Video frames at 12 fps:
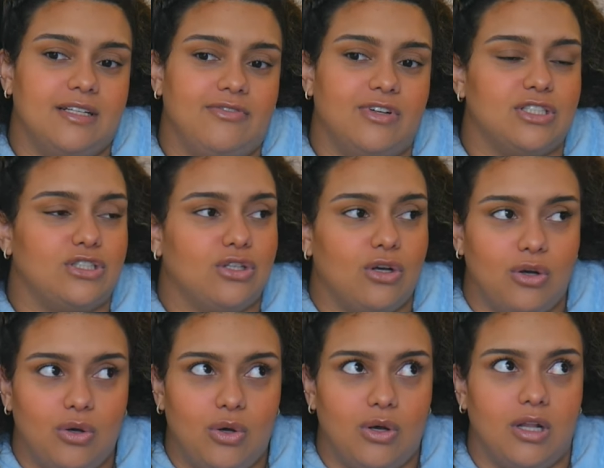For
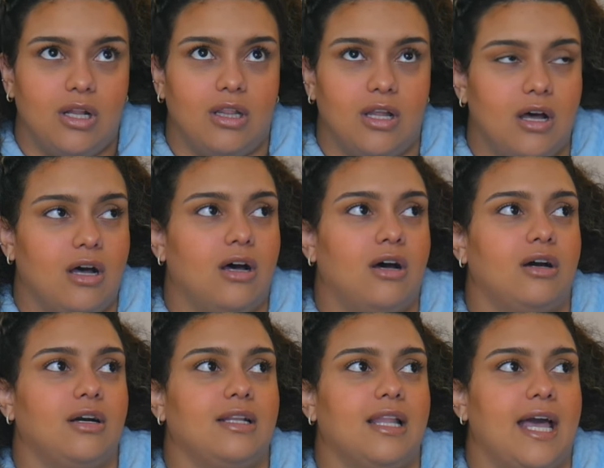so
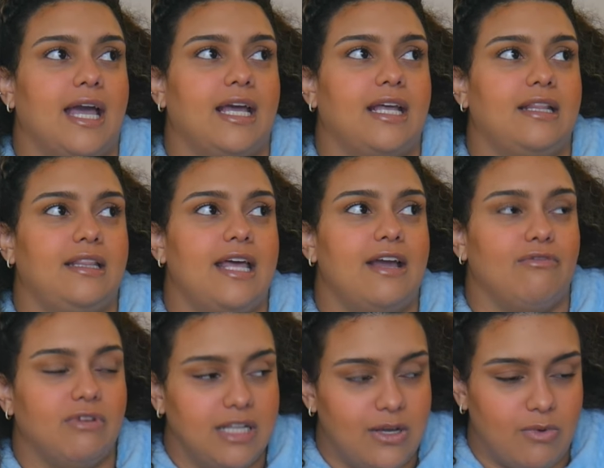long, like, they
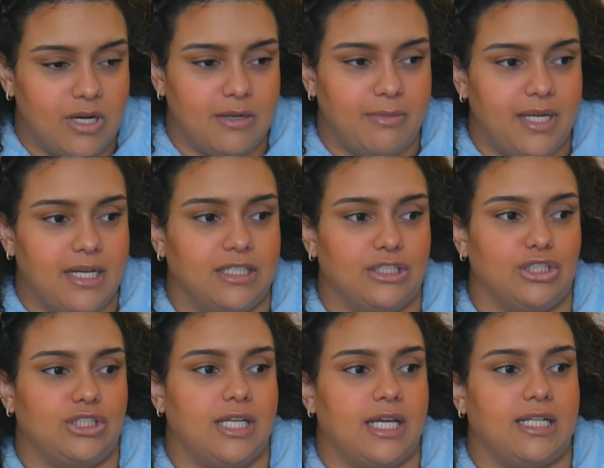really wanted me to
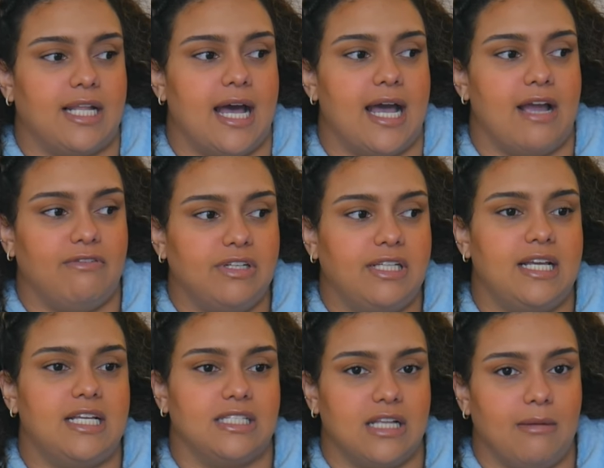understand that
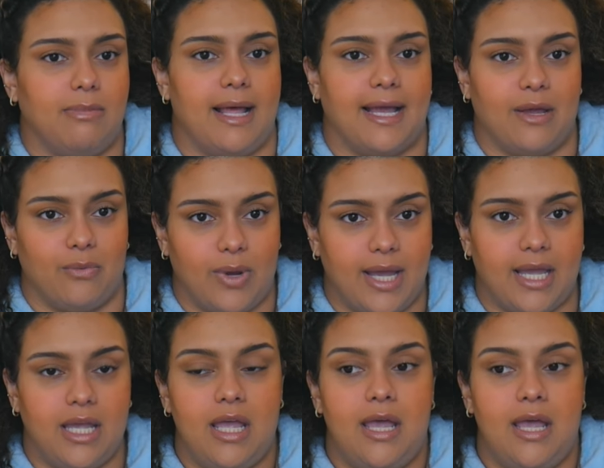everything is not black and white.